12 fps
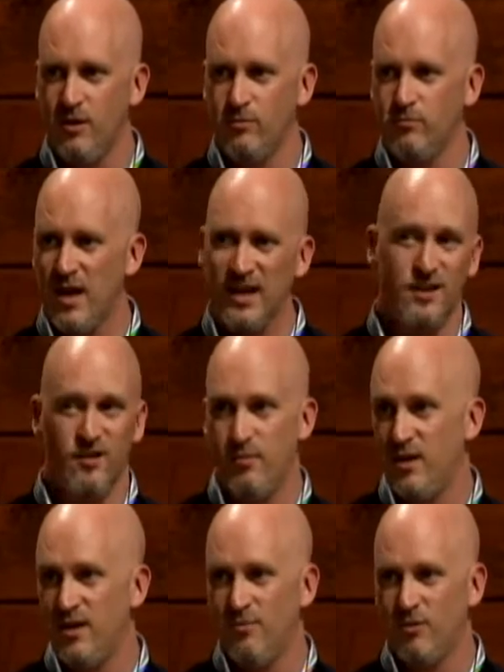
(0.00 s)
And I can give
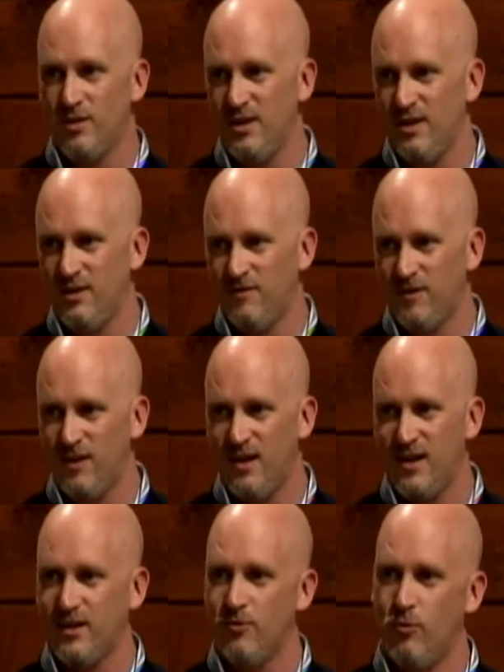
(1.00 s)
my number at the end if you'd
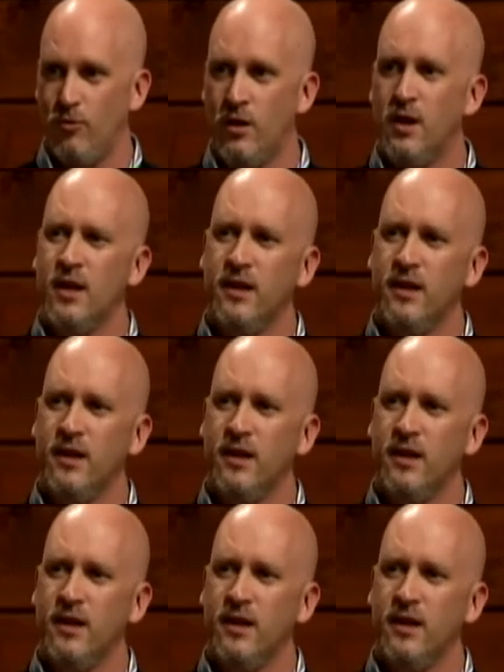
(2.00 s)
like, or